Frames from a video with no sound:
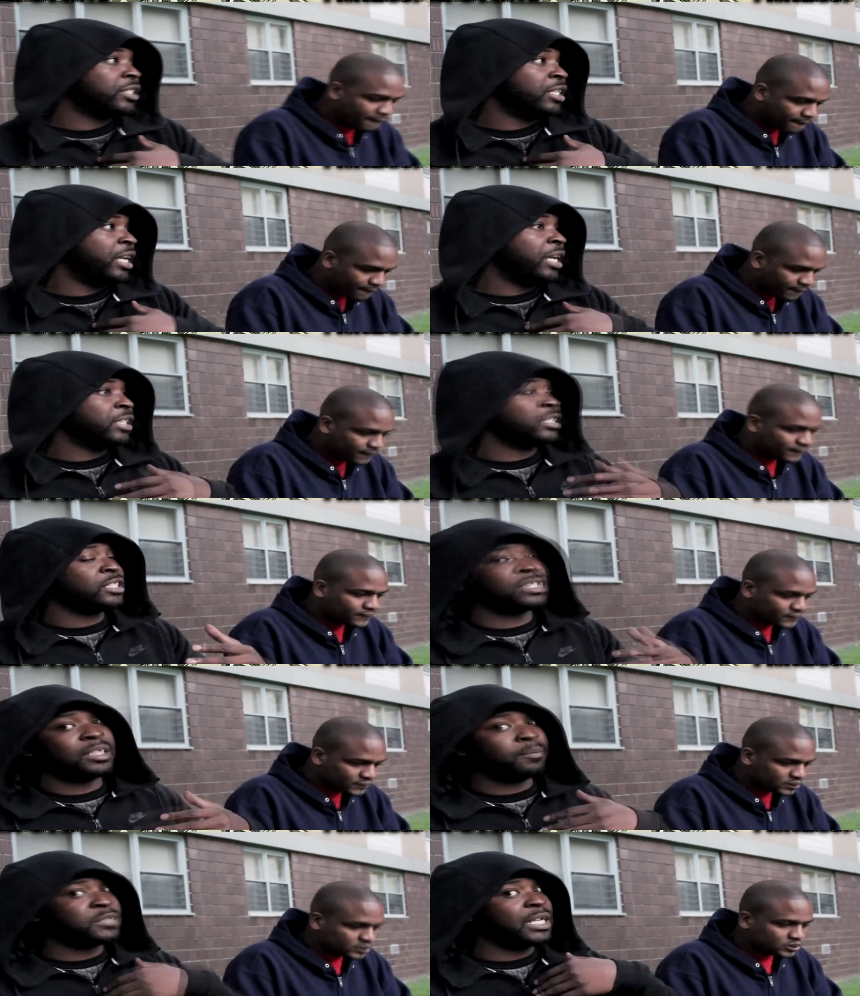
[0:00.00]
Speaker 1: to niggas, and
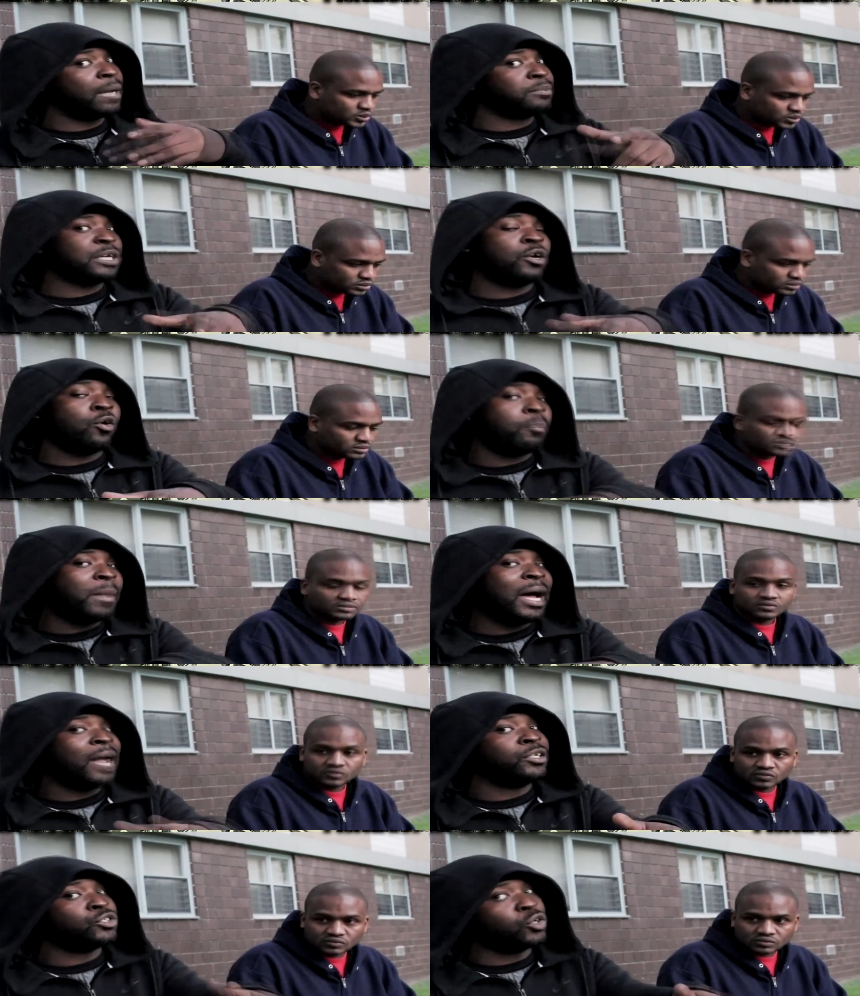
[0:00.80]
sometimes I don't
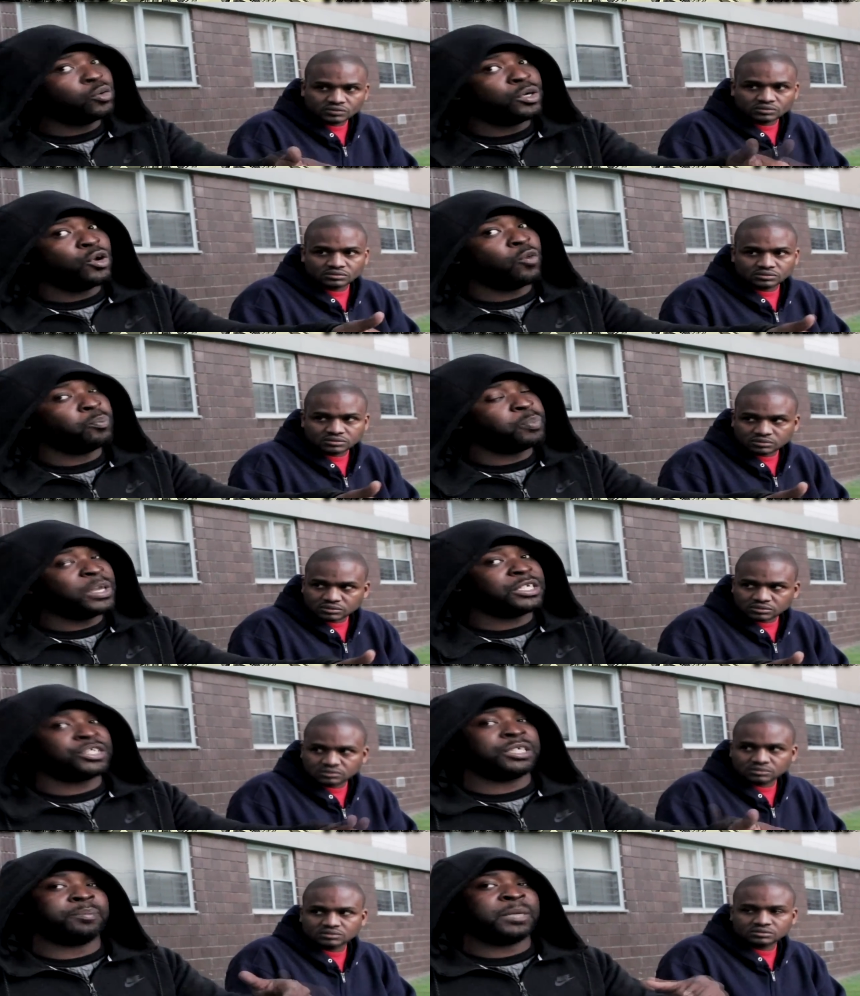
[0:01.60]
mind doing no bitch
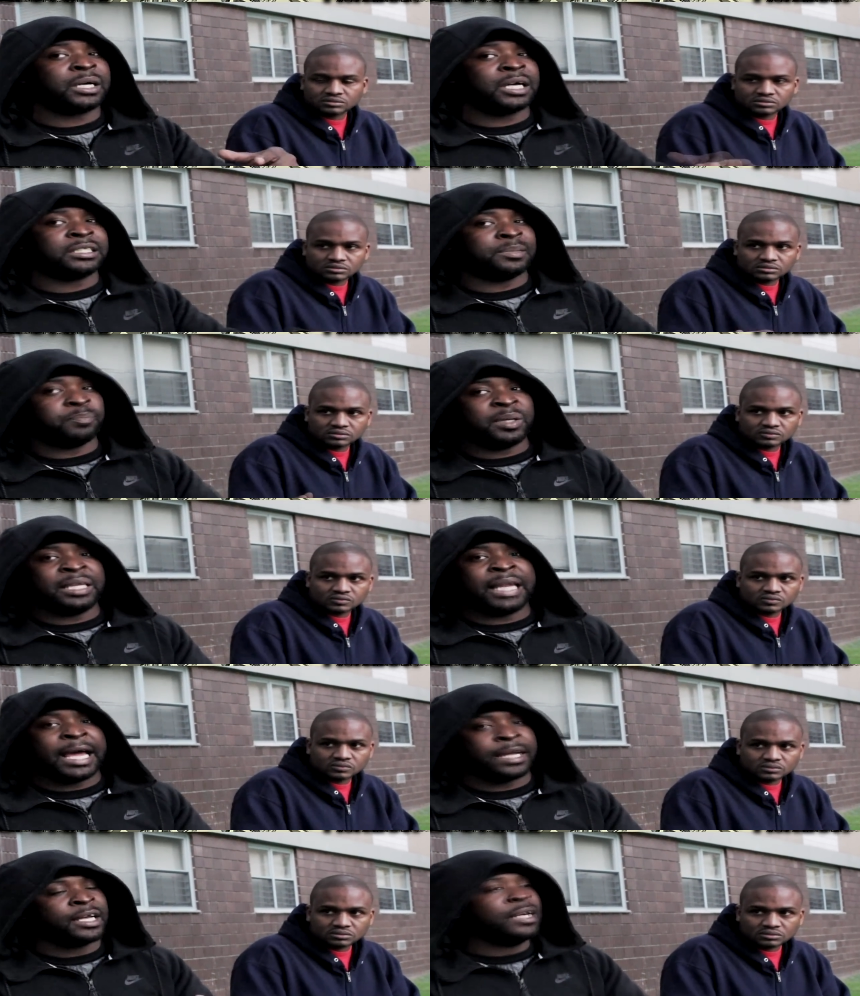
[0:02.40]
shit because it be
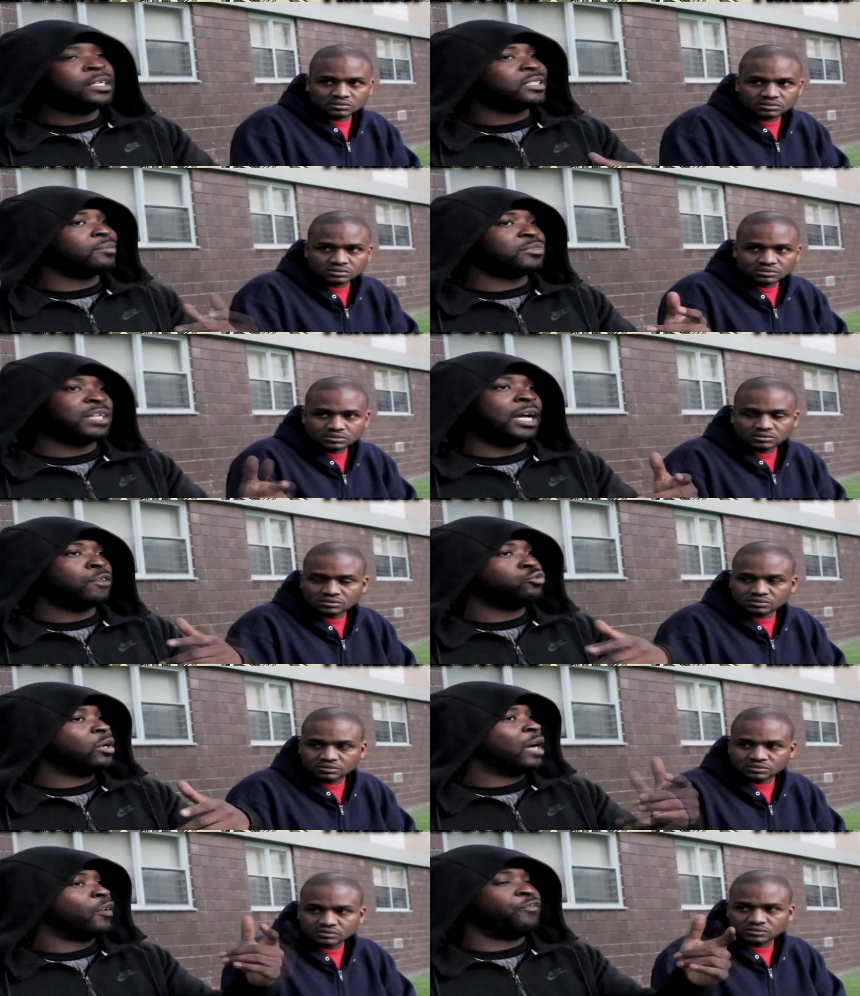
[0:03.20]
like, sometimes you
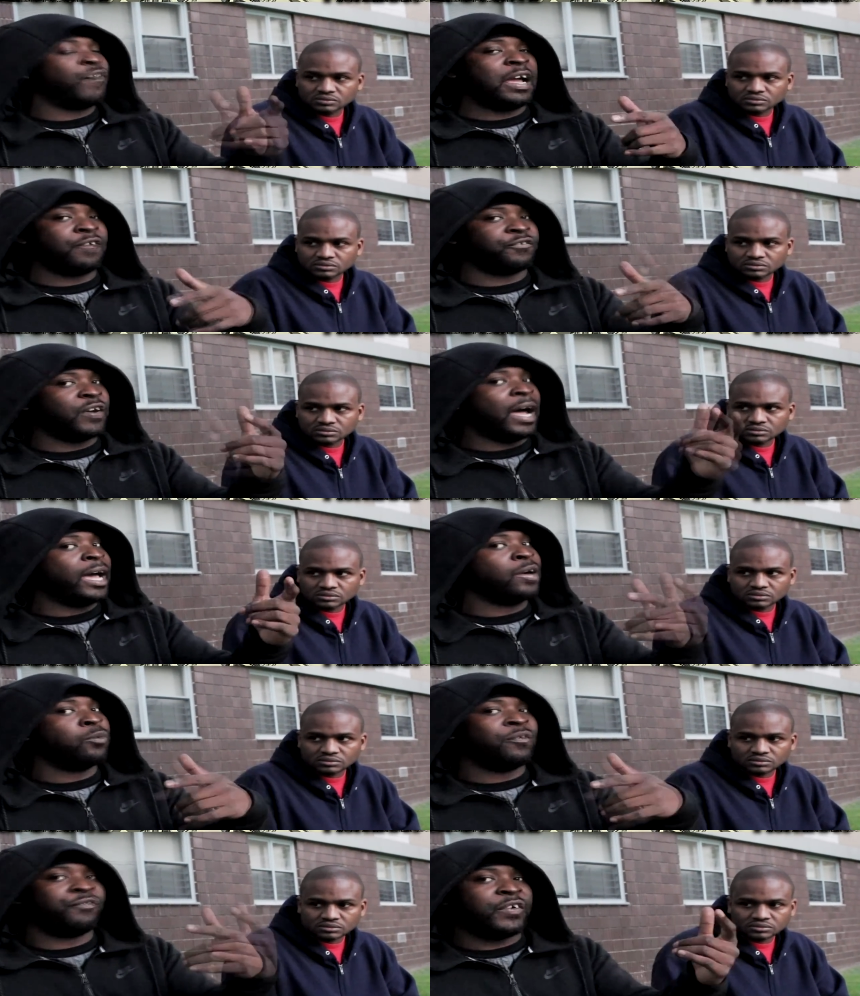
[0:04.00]
gotta fight fire
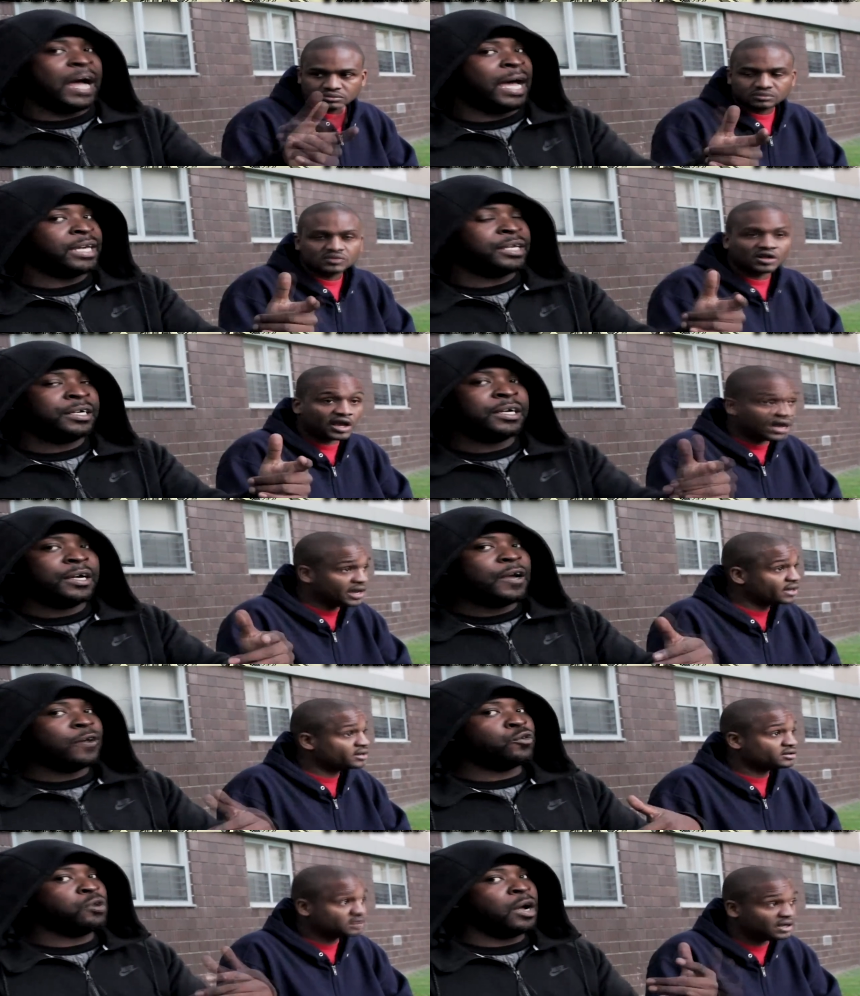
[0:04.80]
with fire. Yeah.
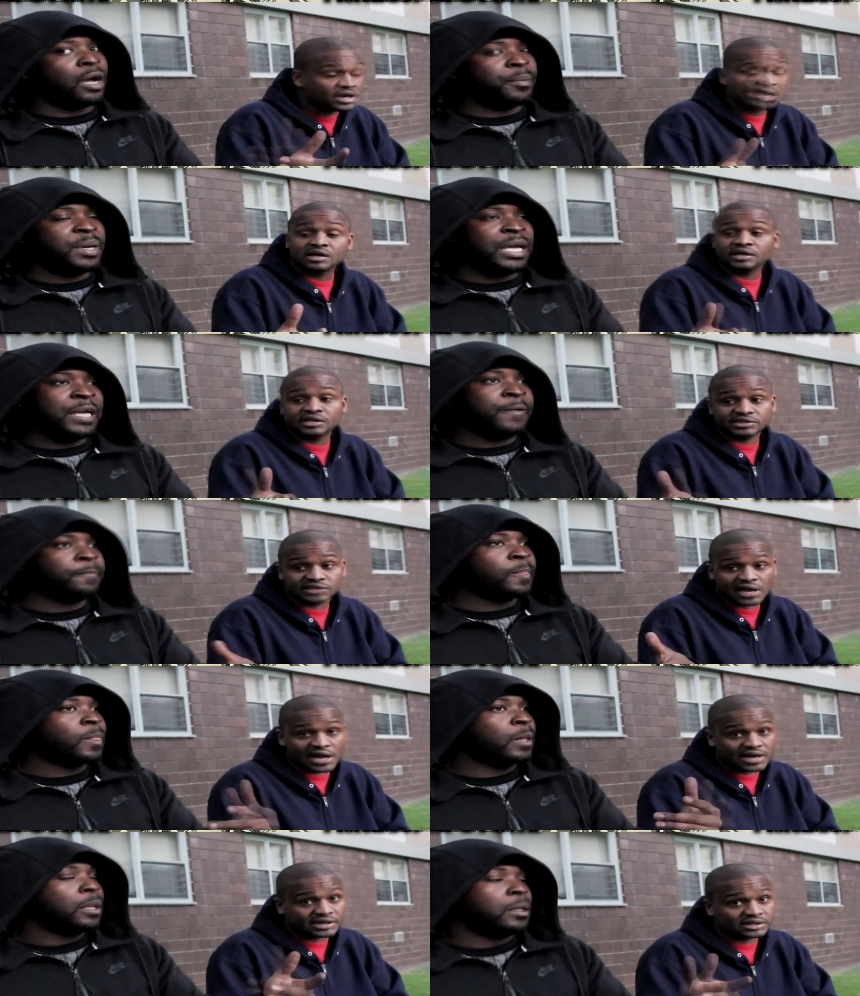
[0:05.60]
You know what I mean?
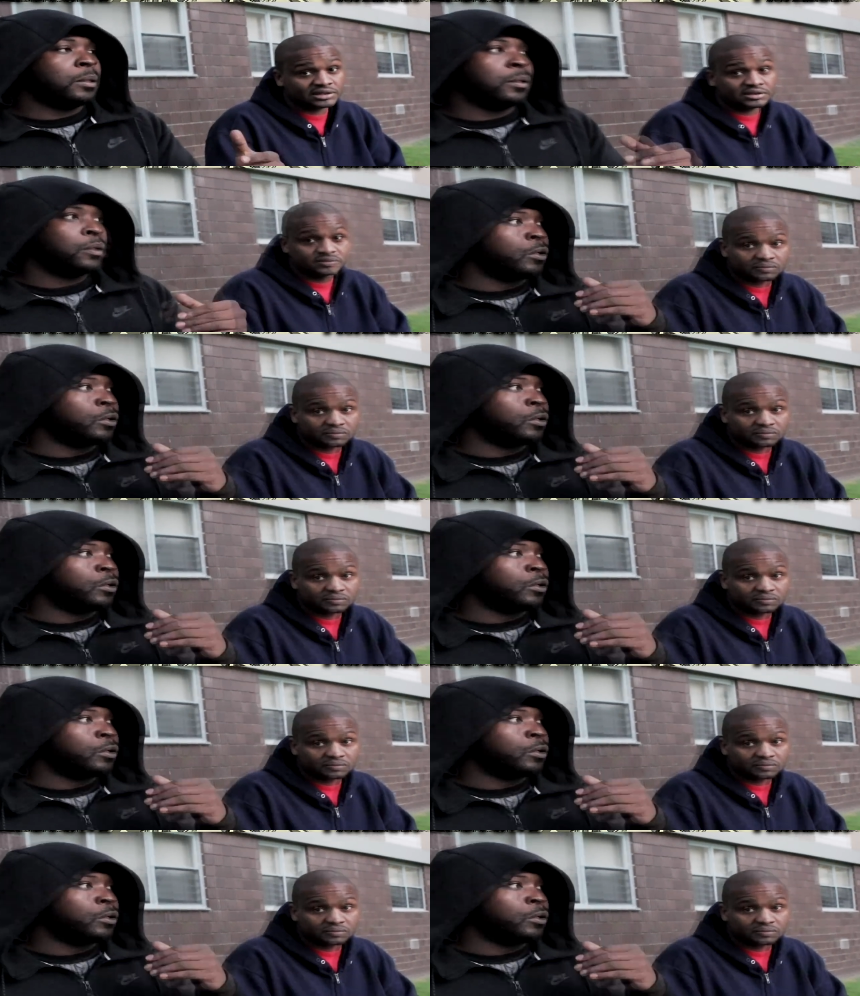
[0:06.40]
Exactly.